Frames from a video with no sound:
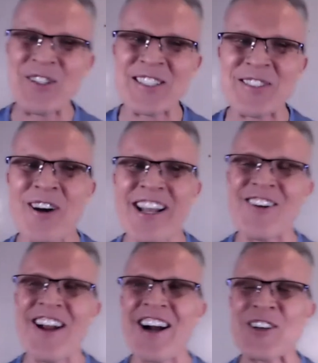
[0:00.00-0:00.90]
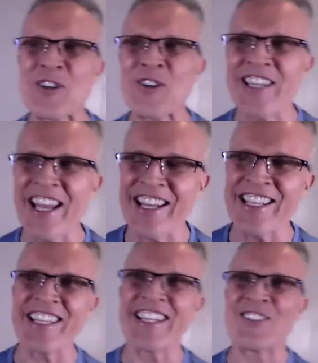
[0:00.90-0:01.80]
knew his way around
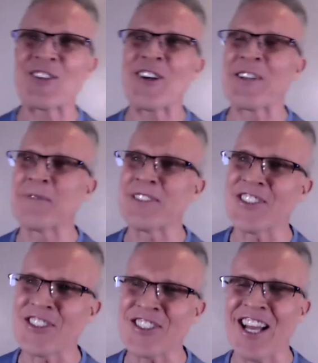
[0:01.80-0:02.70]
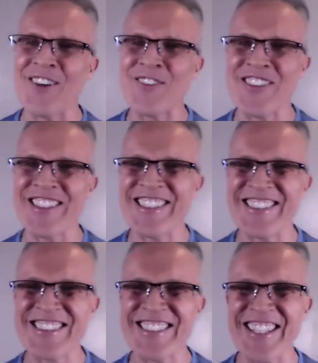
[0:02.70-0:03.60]
creating incredible stuff, you
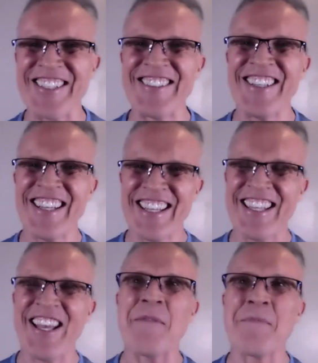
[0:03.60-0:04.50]
know. So yeah.